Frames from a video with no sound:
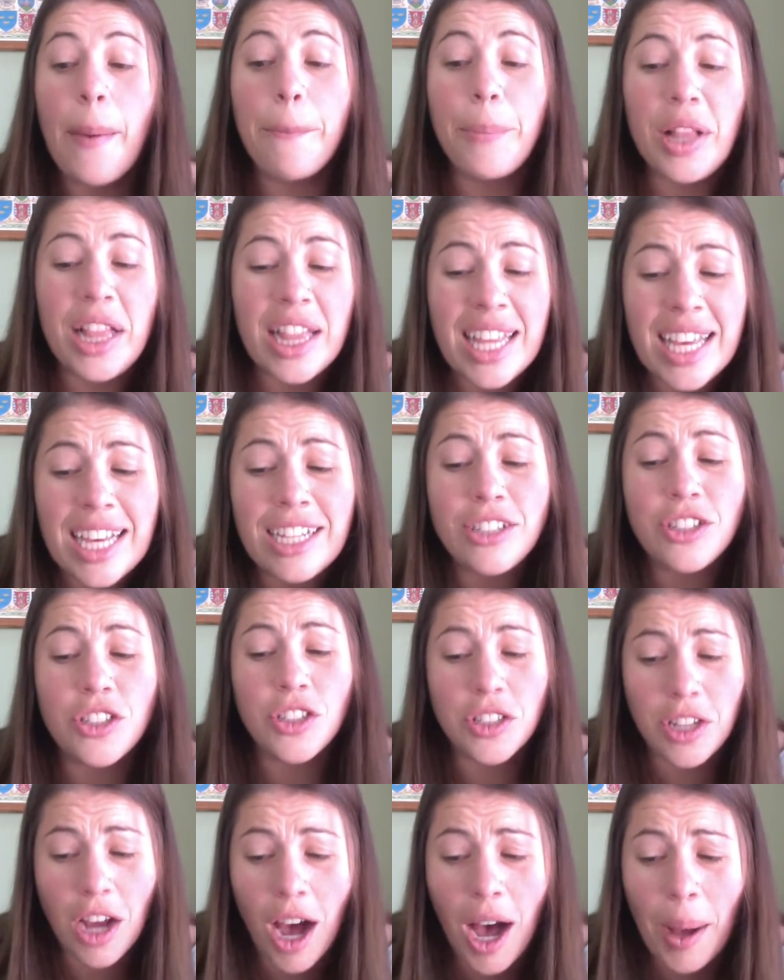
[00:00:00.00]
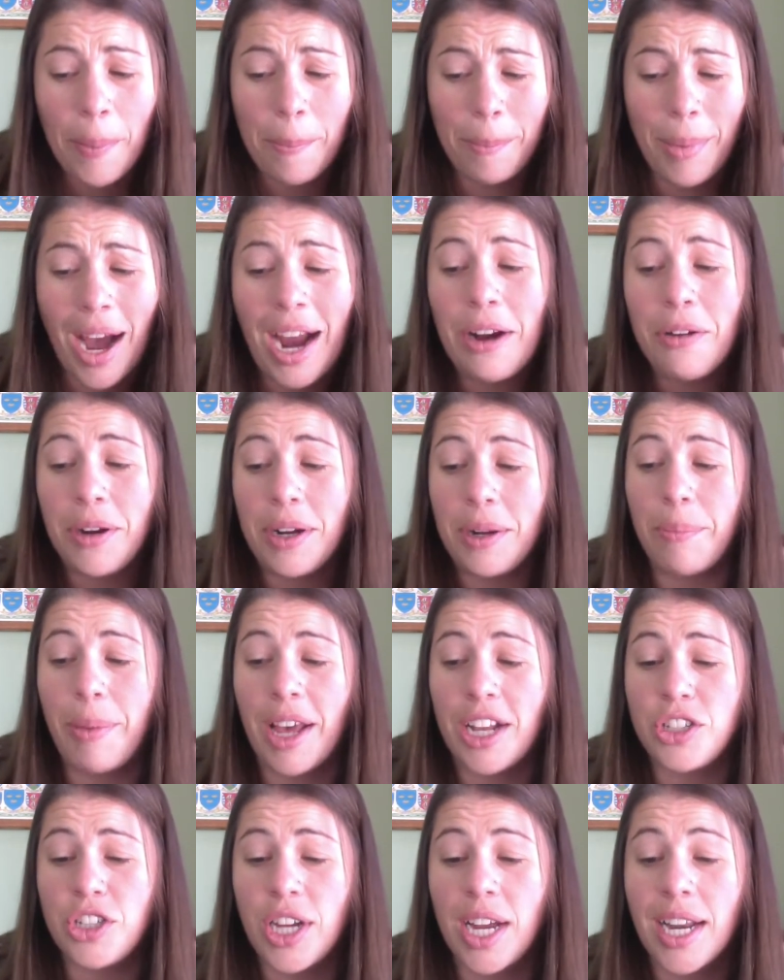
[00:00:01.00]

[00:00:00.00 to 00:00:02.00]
Please stop, Myron, begged